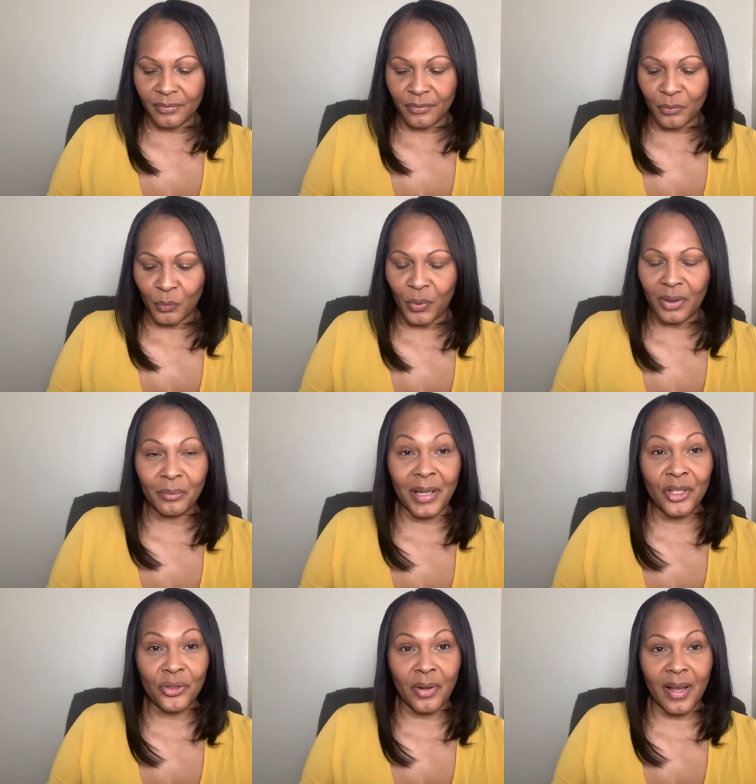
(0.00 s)
what
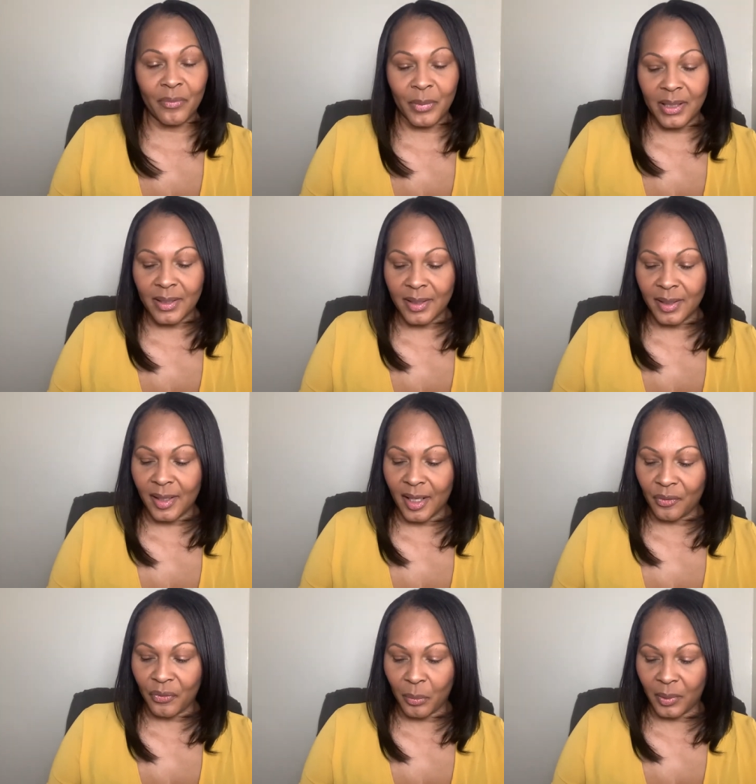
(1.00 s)
might drive me to seek
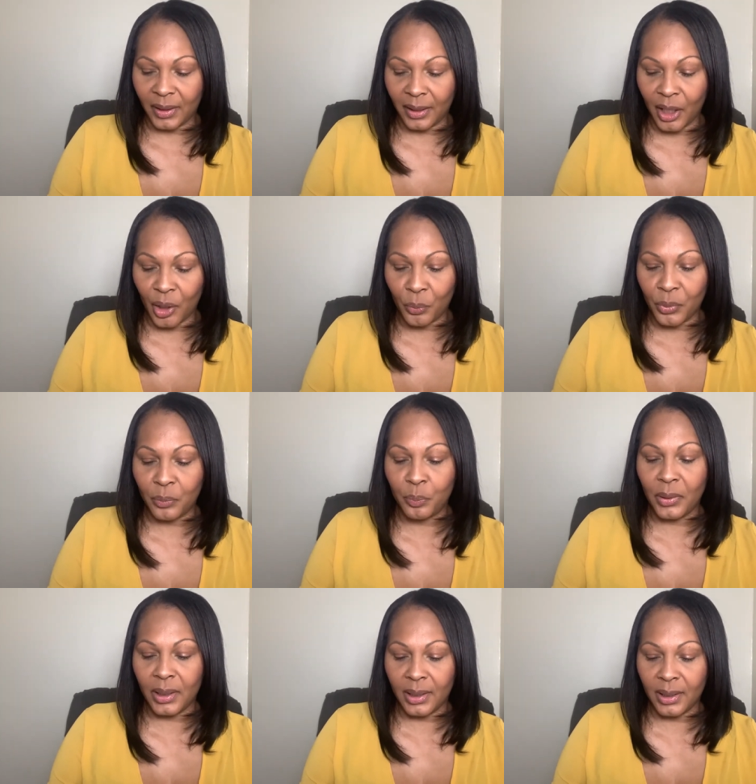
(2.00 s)
out feminine care would
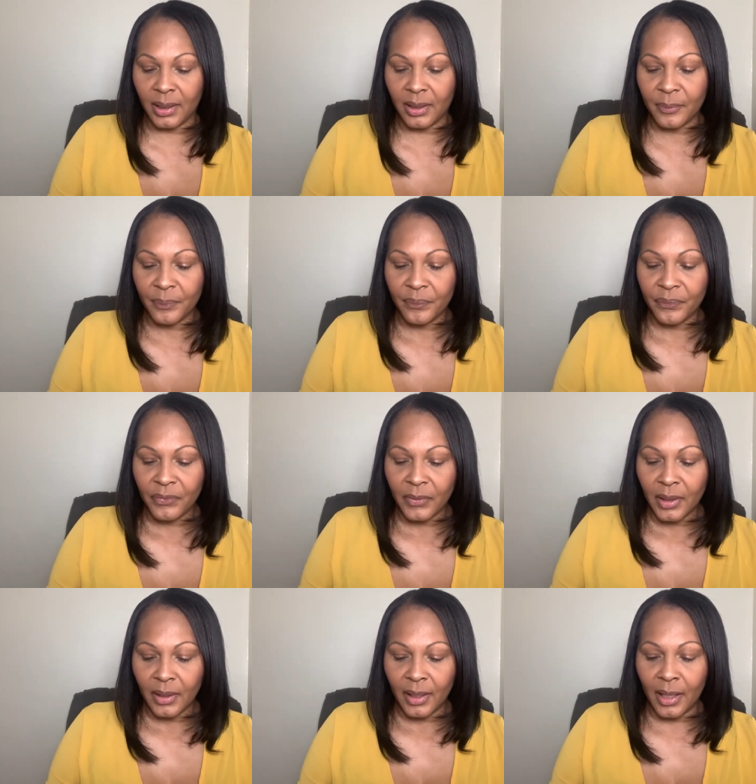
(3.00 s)
be,
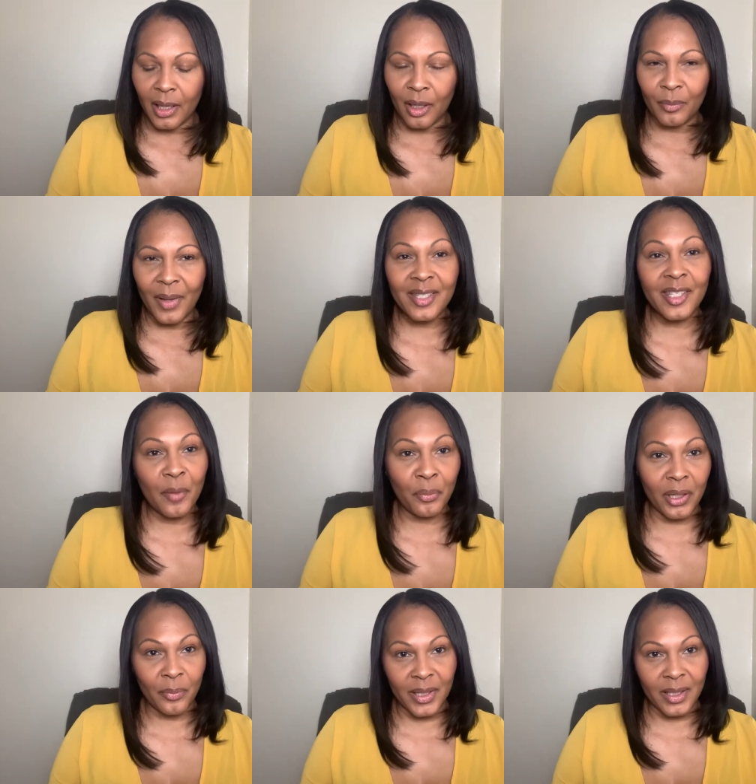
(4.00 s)
um, I stay
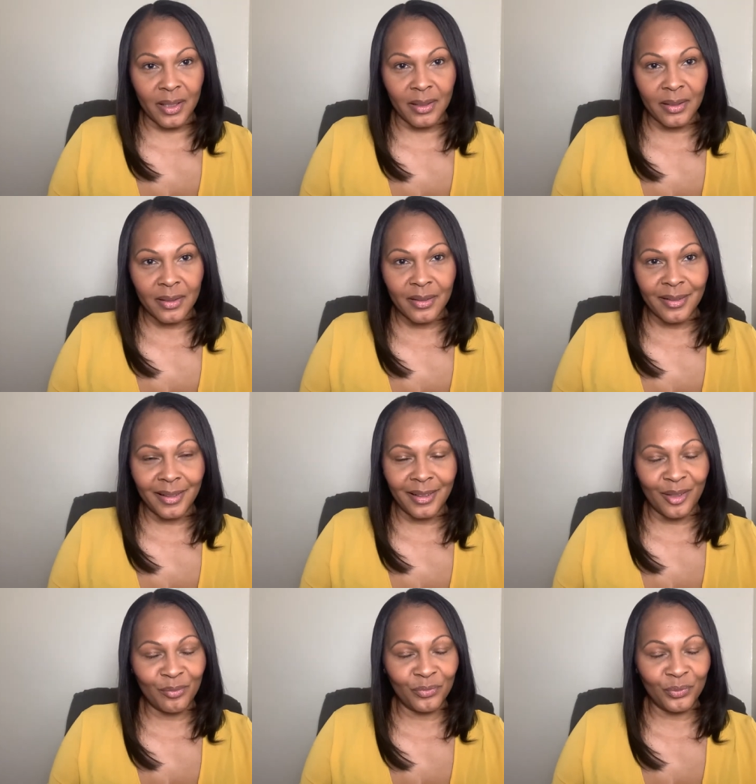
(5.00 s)
pretty busy and
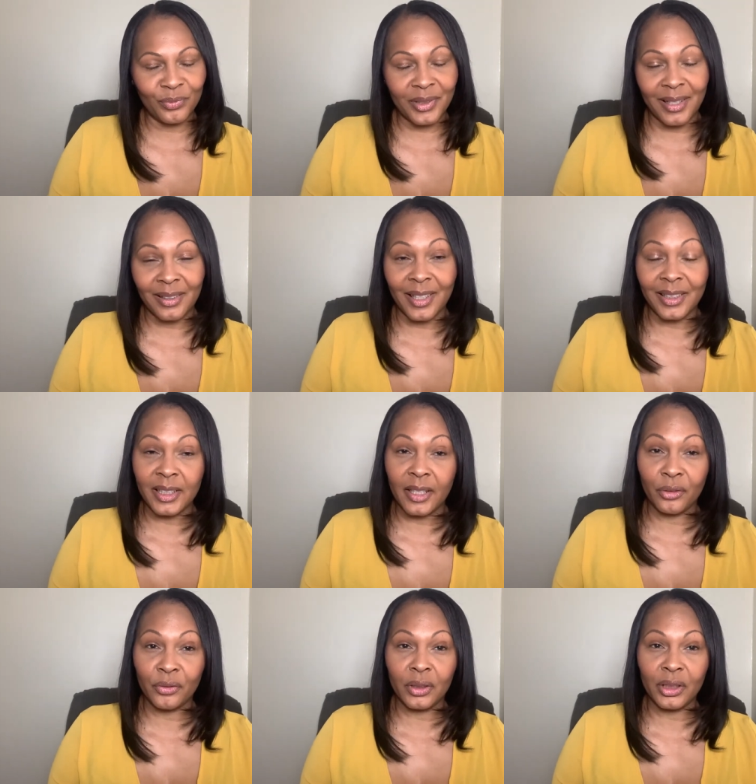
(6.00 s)
I'm kind of like
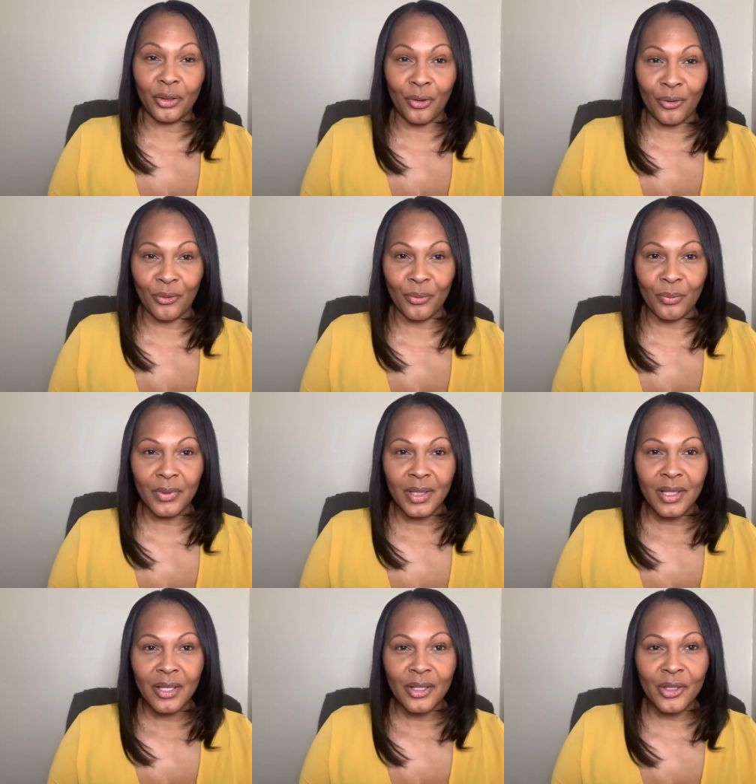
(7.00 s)
never really home.
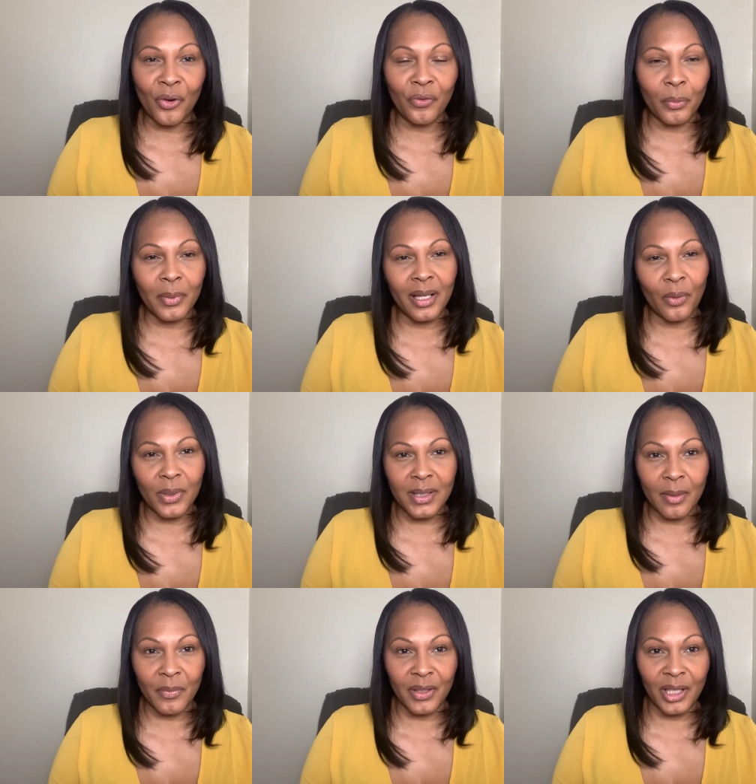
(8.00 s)
So for me, I want
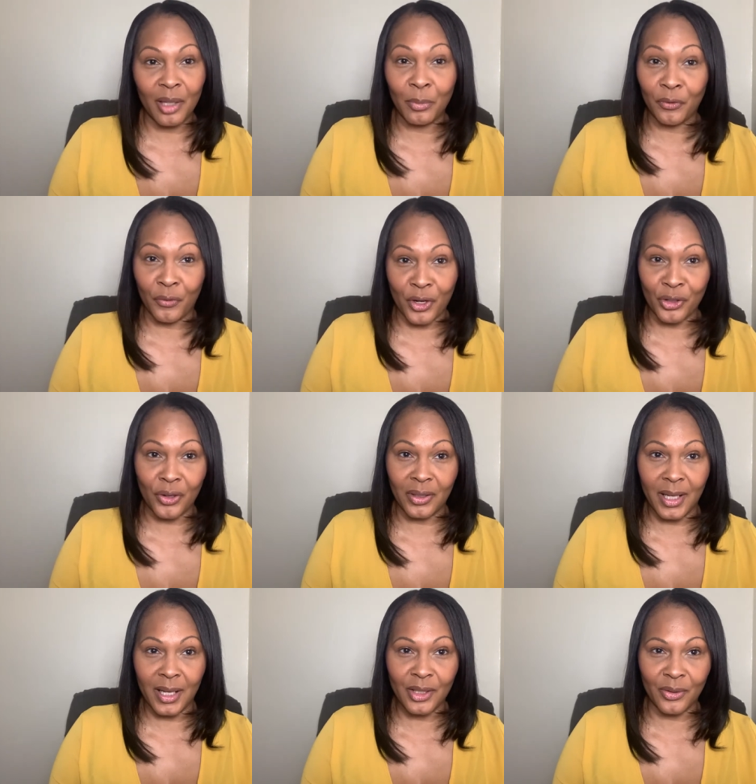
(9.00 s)
something to keep me fresh all
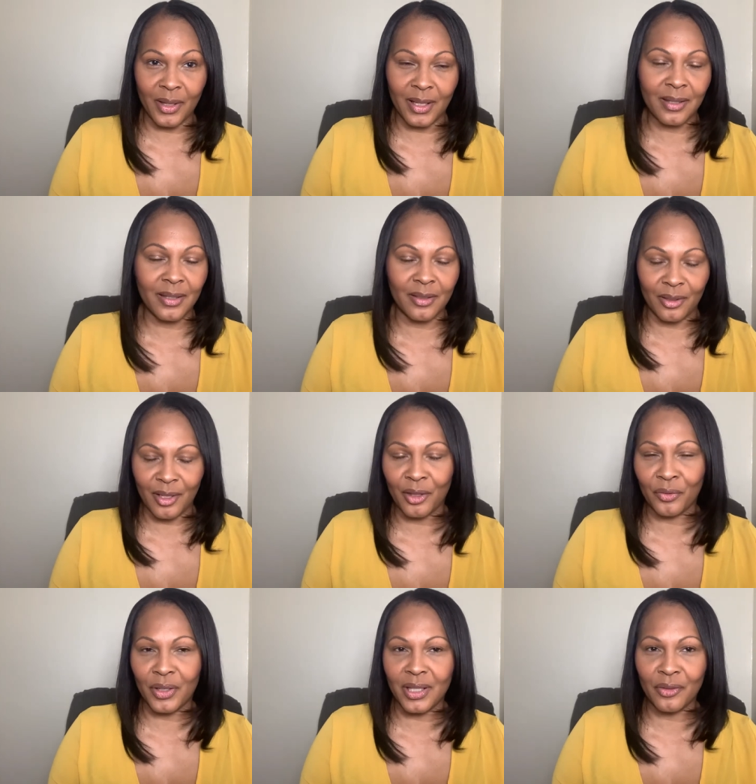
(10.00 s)
day. So that's
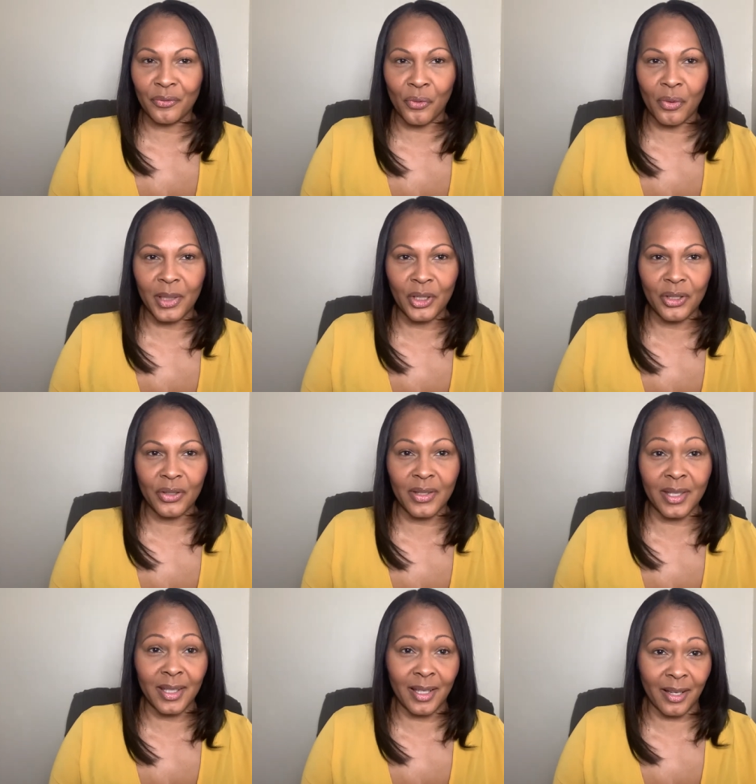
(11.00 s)
another reason for me to
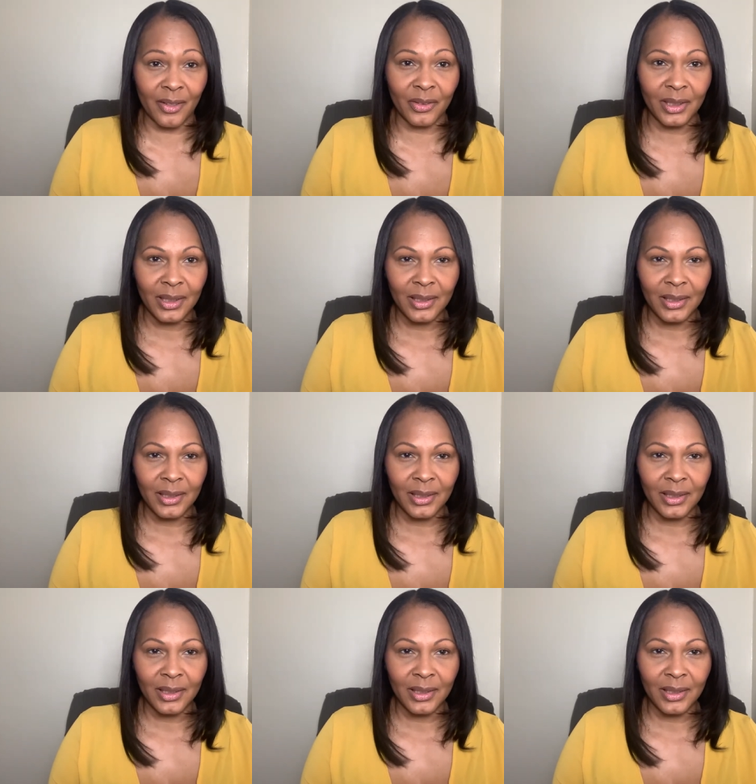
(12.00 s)
seek out